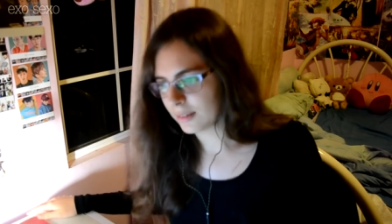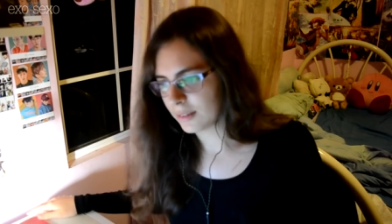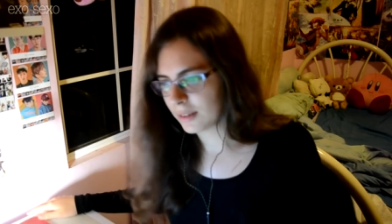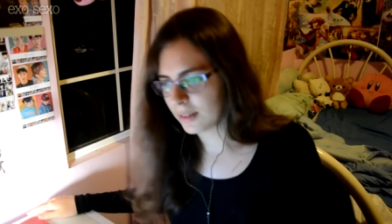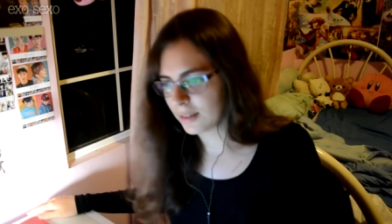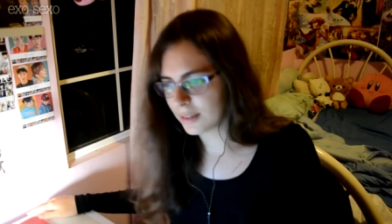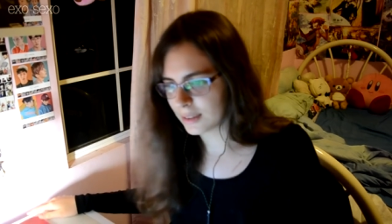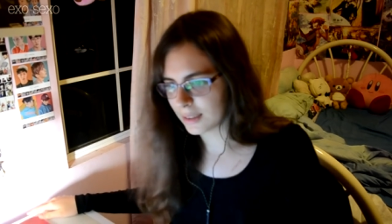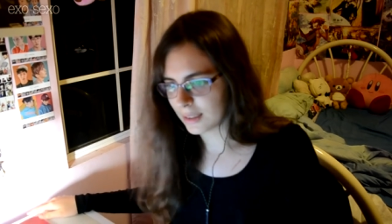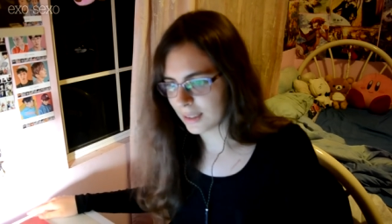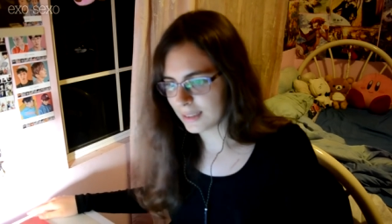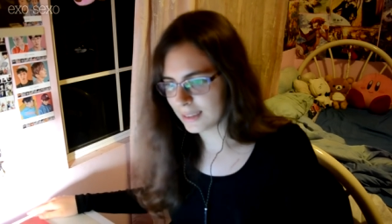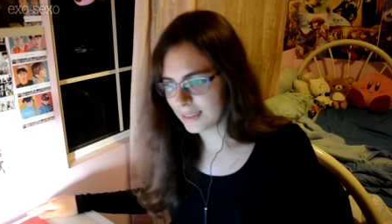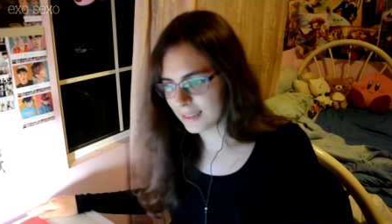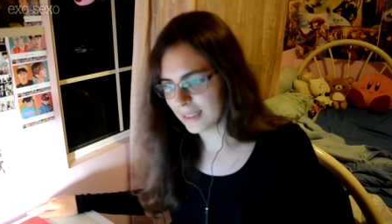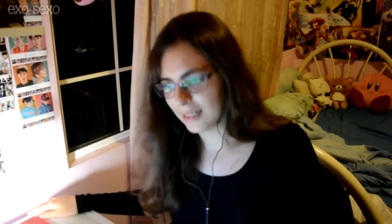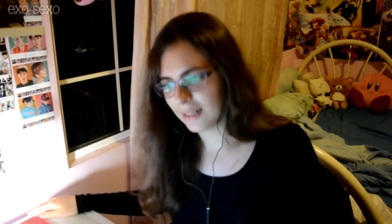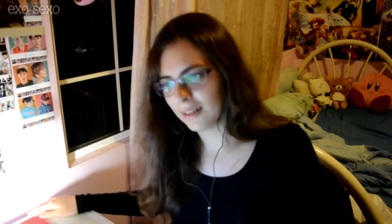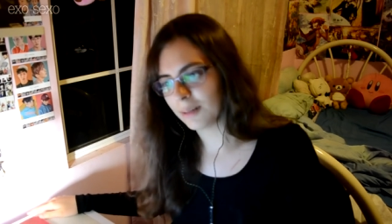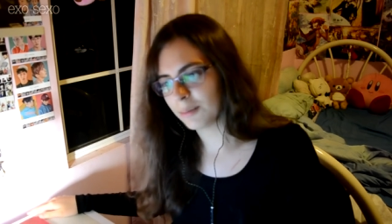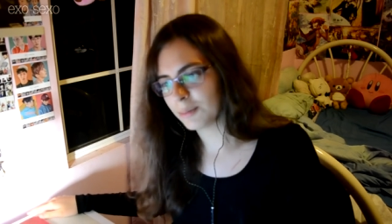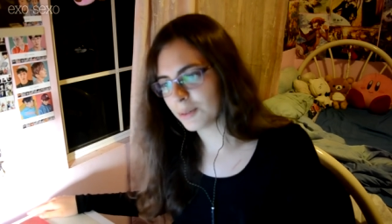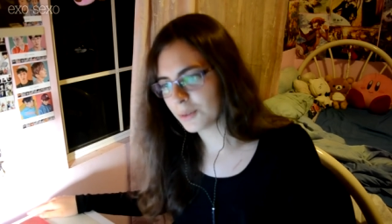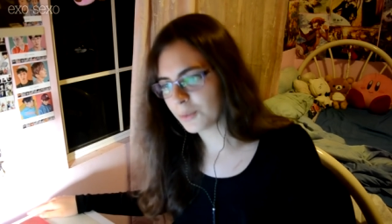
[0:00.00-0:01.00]
because I
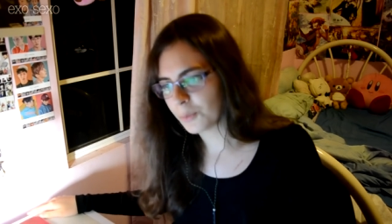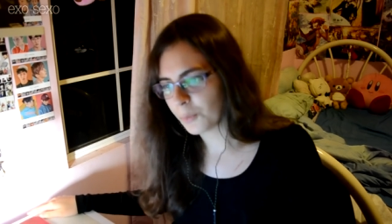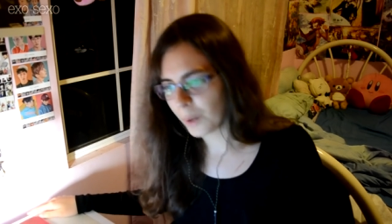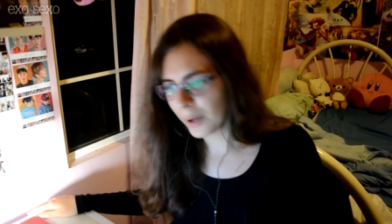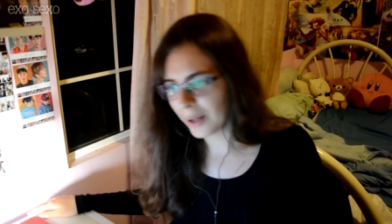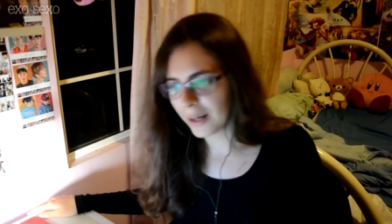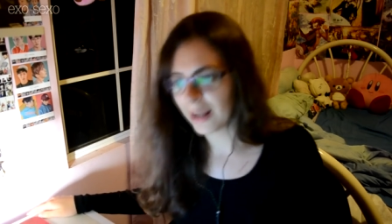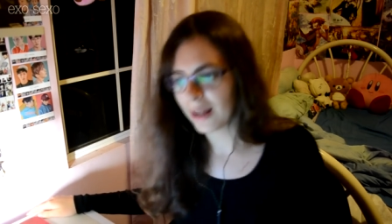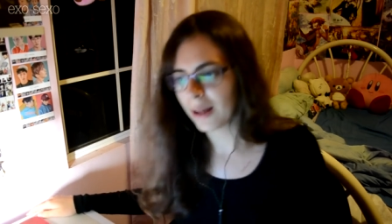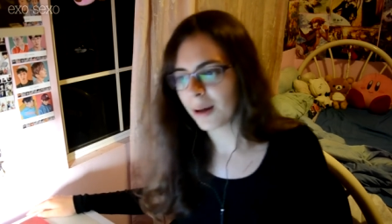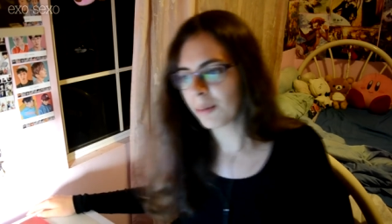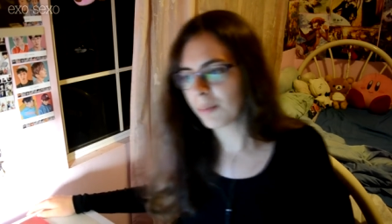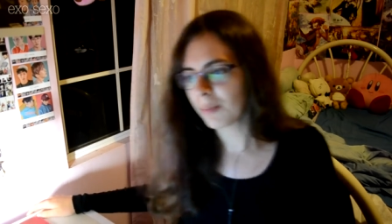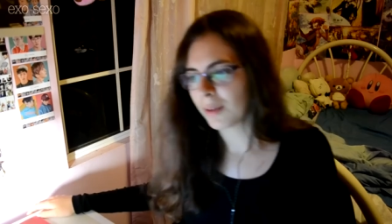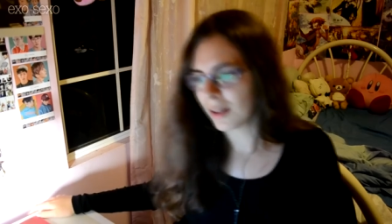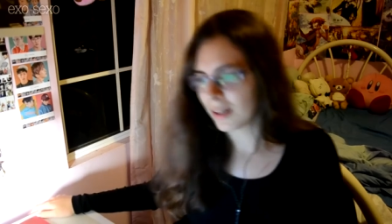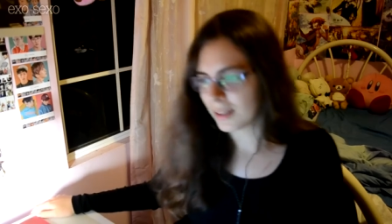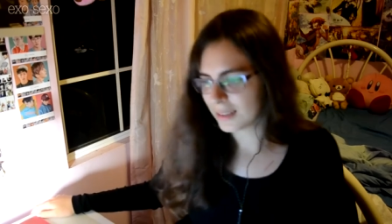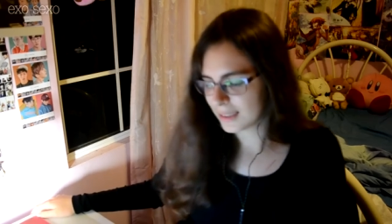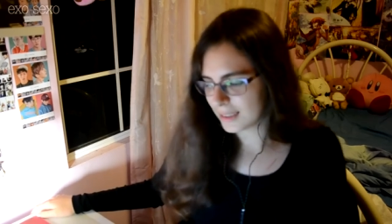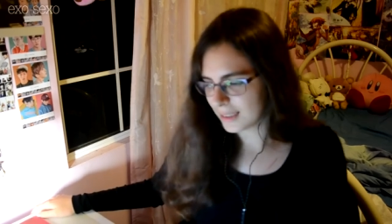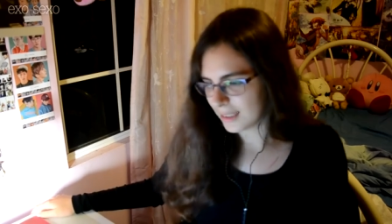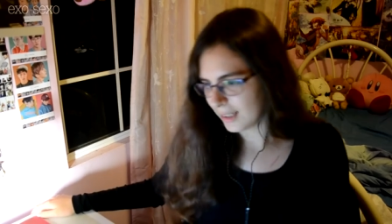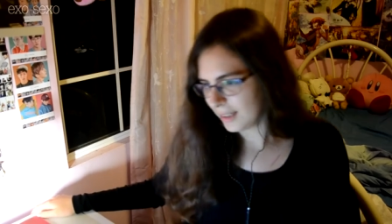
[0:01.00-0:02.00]
stayed up till one A M
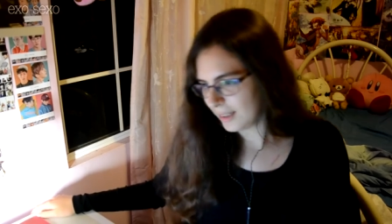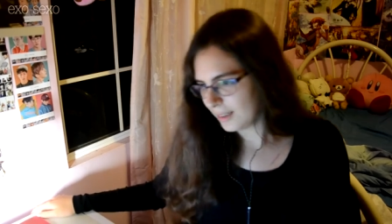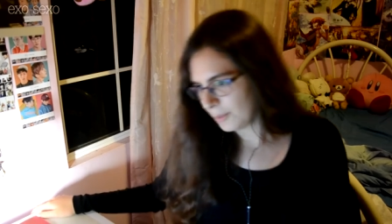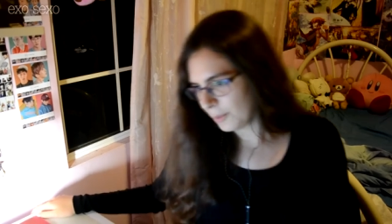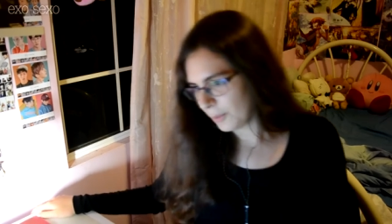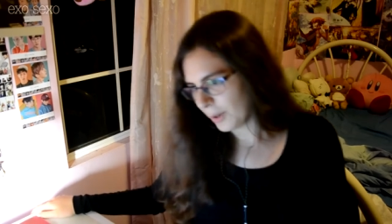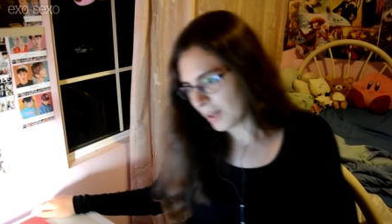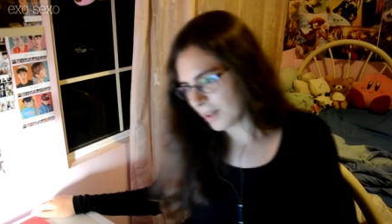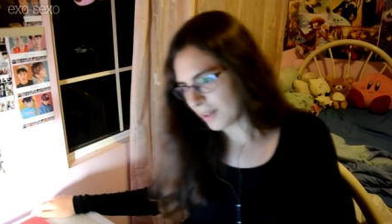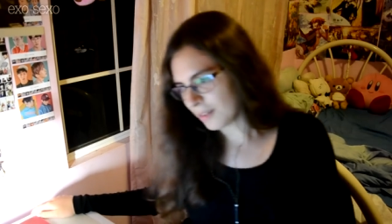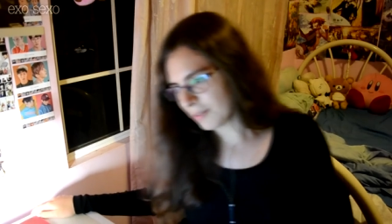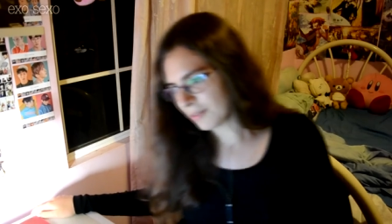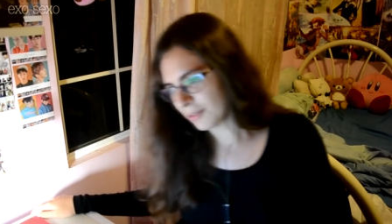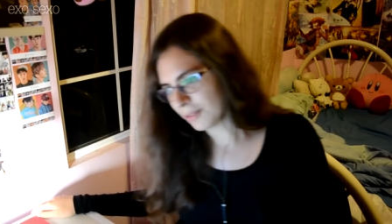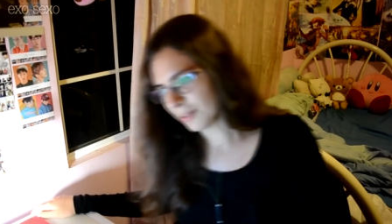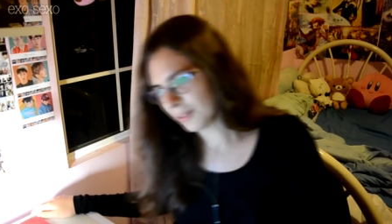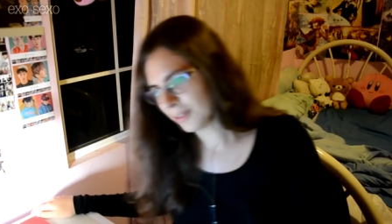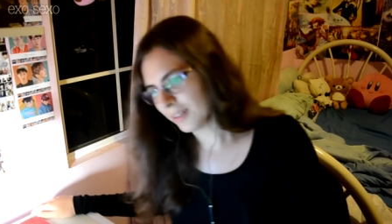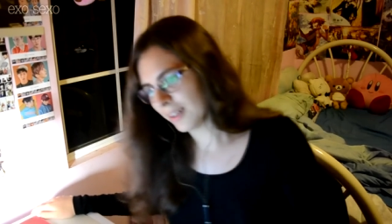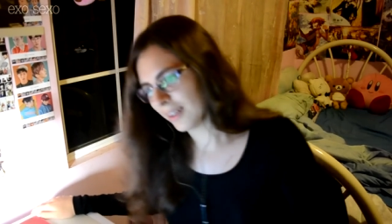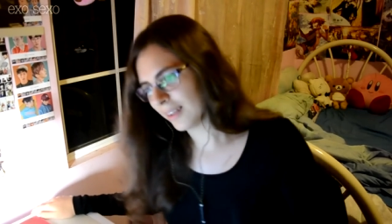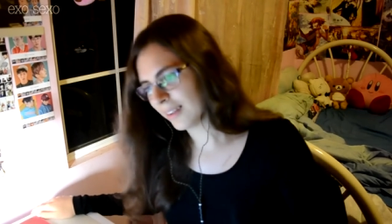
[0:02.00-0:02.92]
last night waiting for it,